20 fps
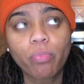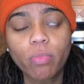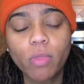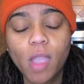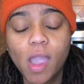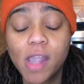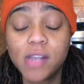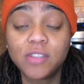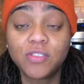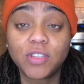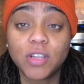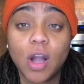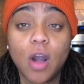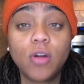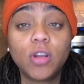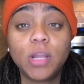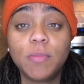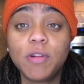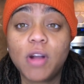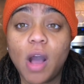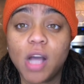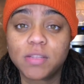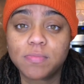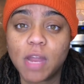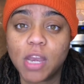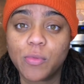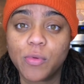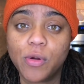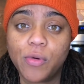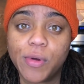He was like, hold on, let me call
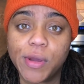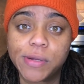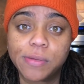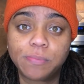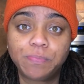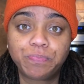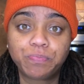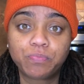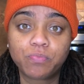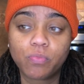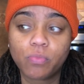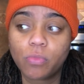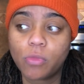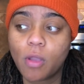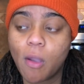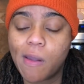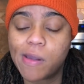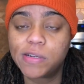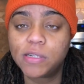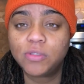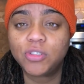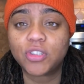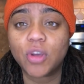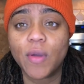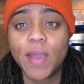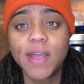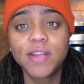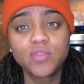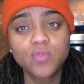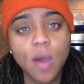somebody real quick. So
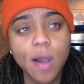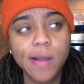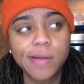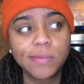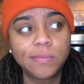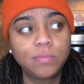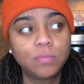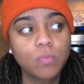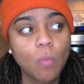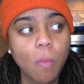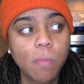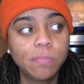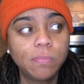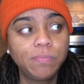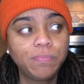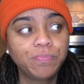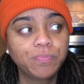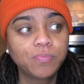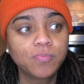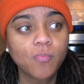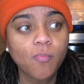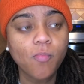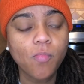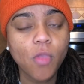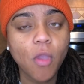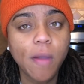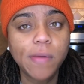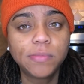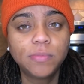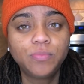Antoine
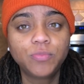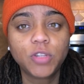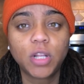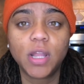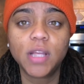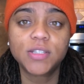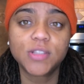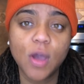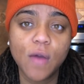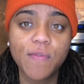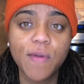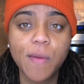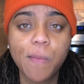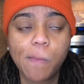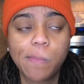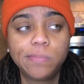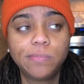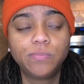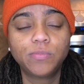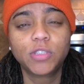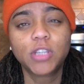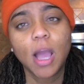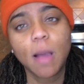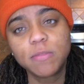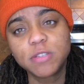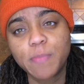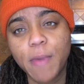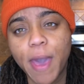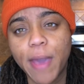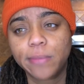clicks over, comes
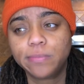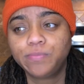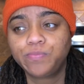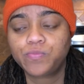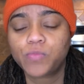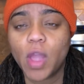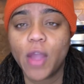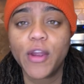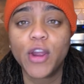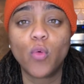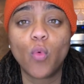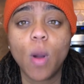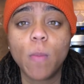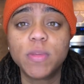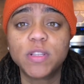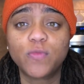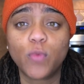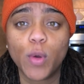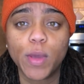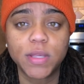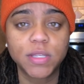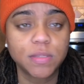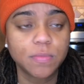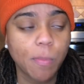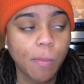back. I hear a woman's voice.